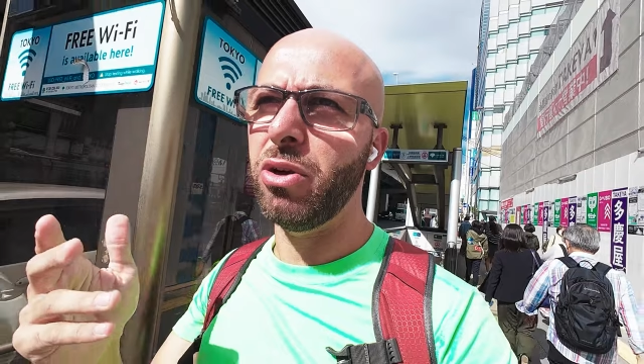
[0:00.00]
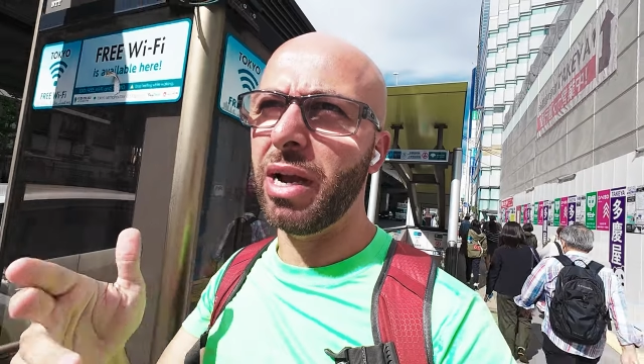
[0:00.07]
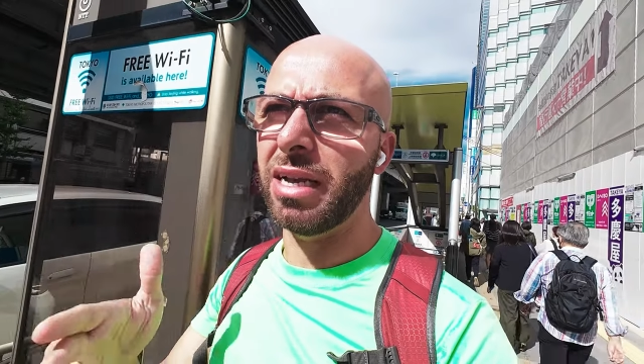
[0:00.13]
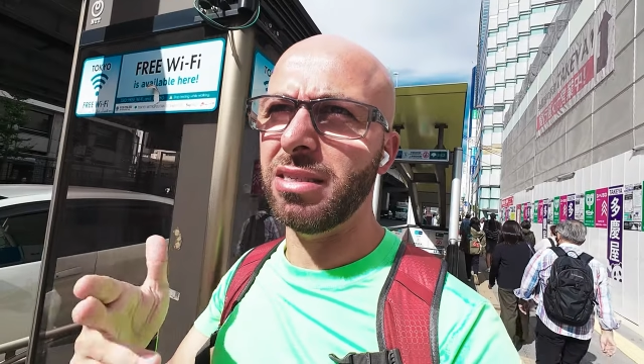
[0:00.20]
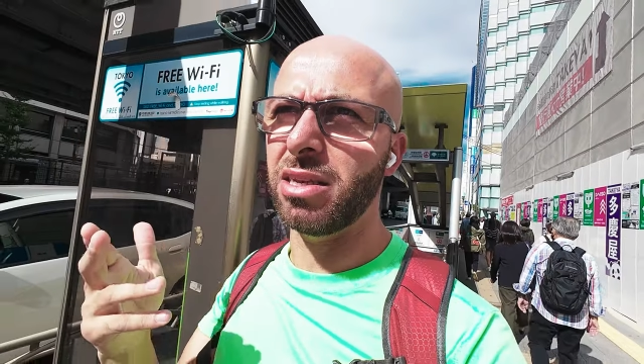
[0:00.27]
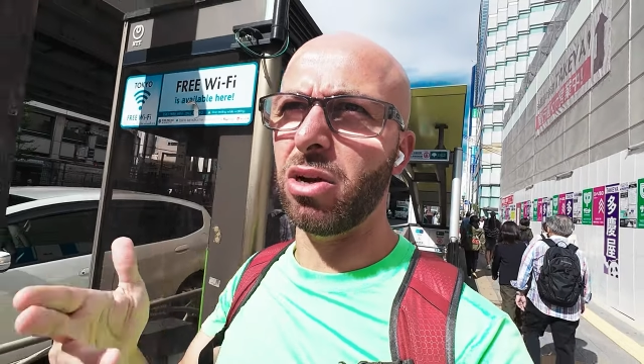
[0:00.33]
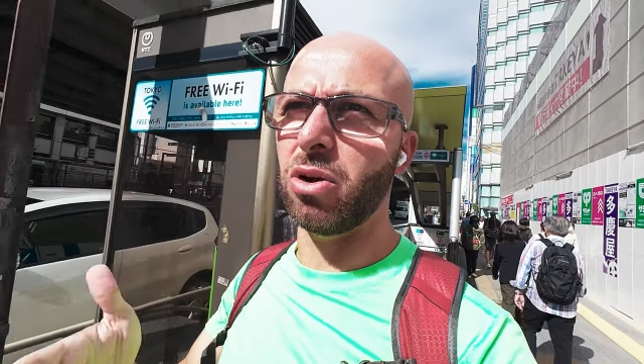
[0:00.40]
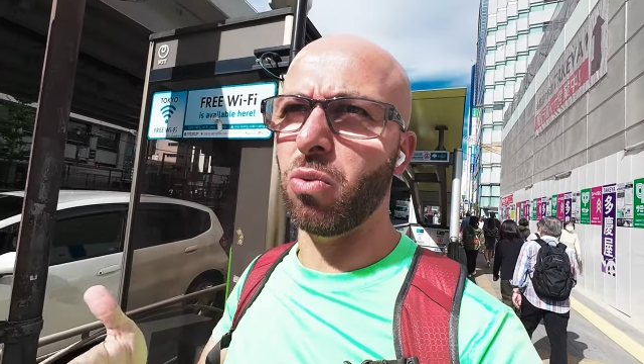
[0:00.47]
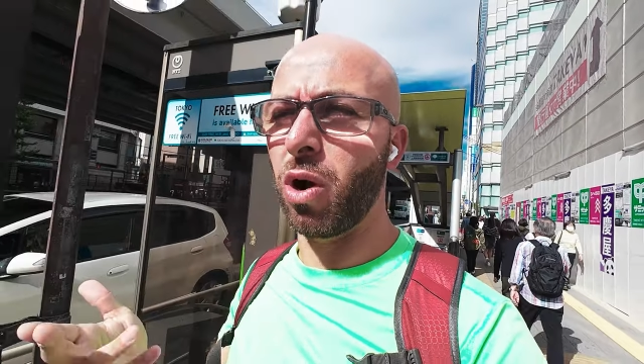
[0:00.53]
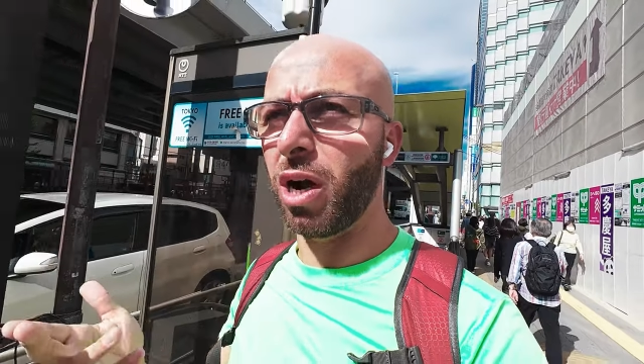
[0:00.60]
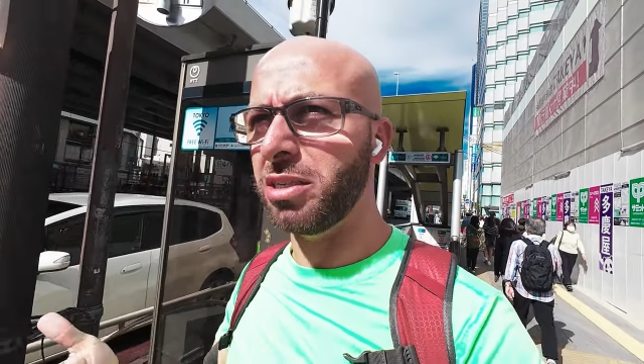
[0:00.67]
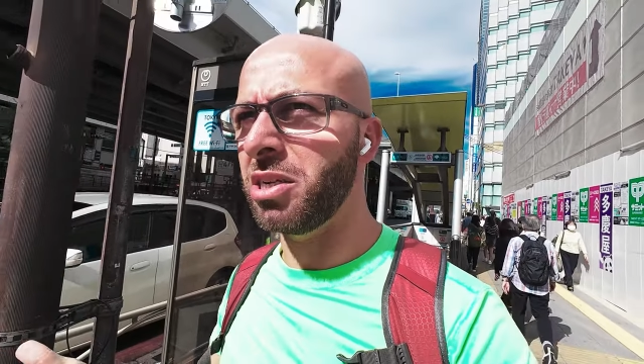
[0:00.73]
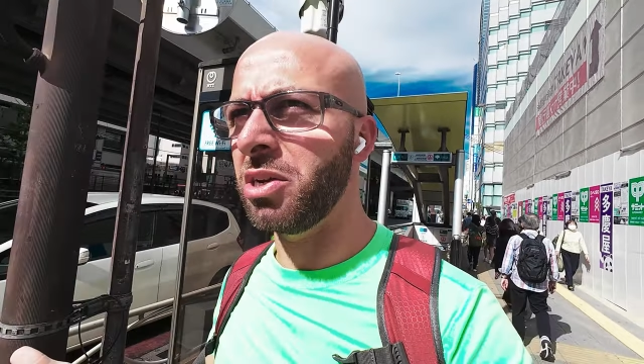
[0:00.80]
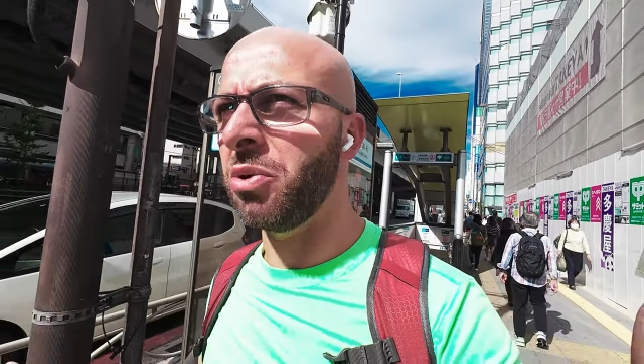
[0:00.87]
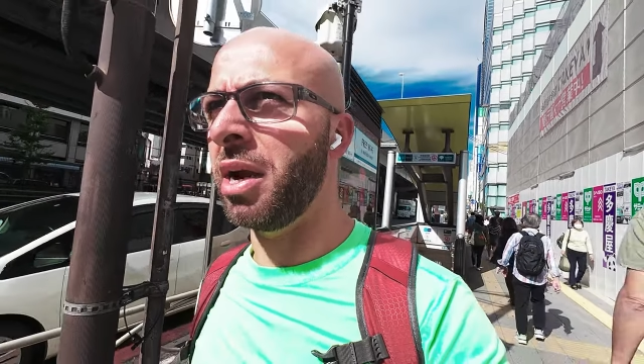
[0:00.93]
you guys that are
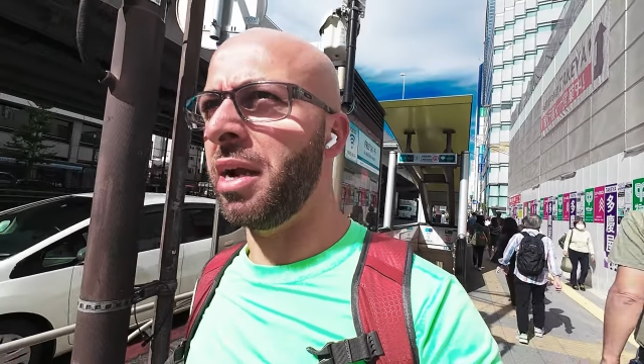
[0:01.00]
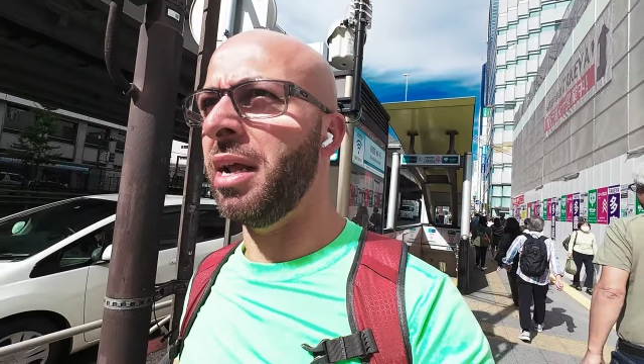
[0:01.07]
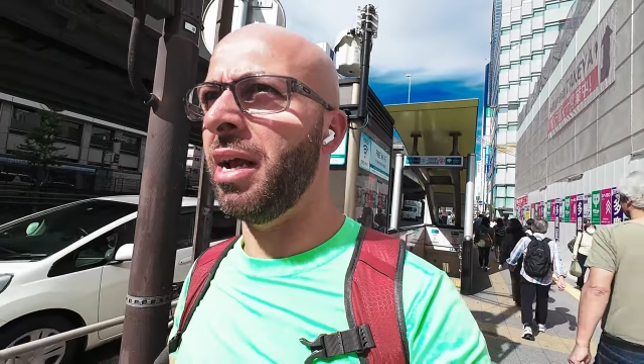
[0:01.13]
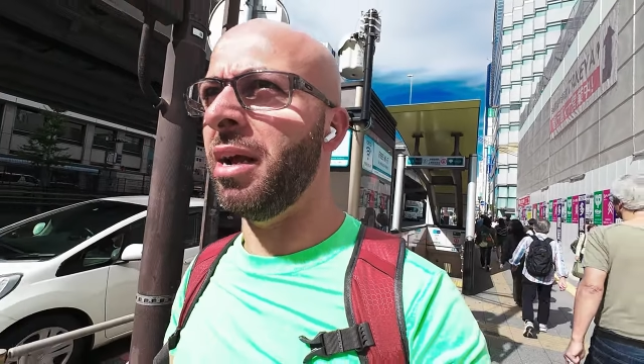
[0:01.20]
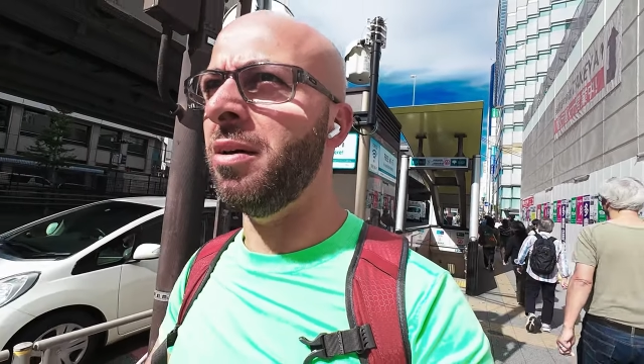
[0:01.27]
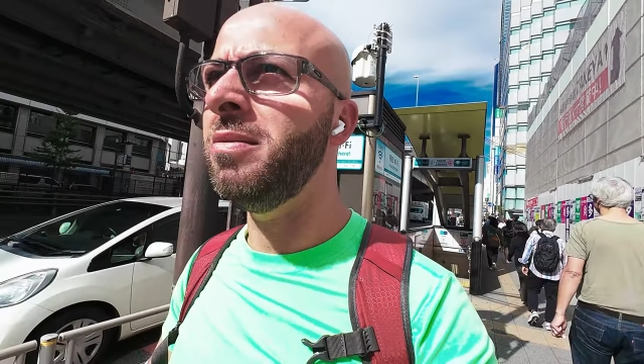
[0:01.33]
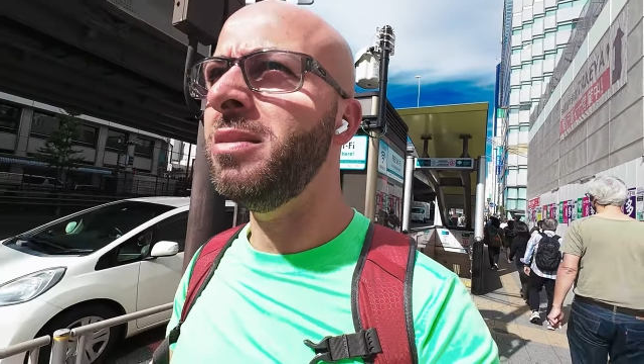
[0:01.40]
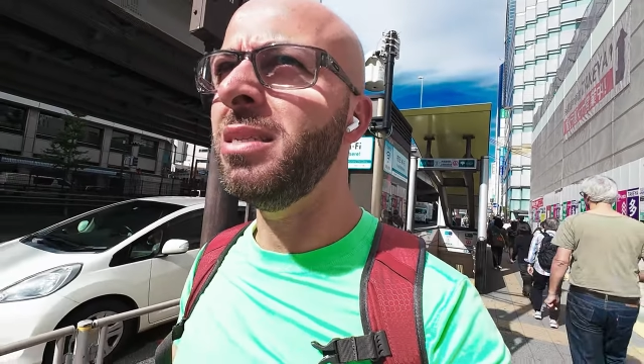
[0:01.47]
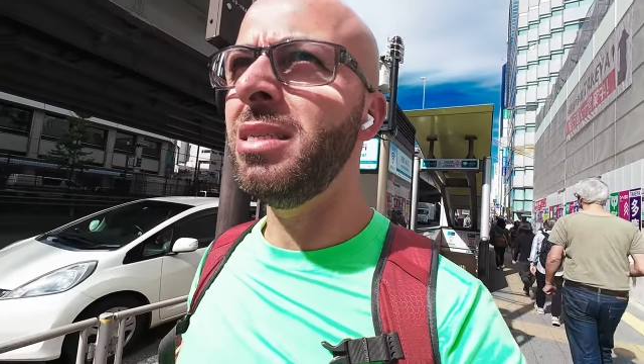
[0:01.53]
watching right now,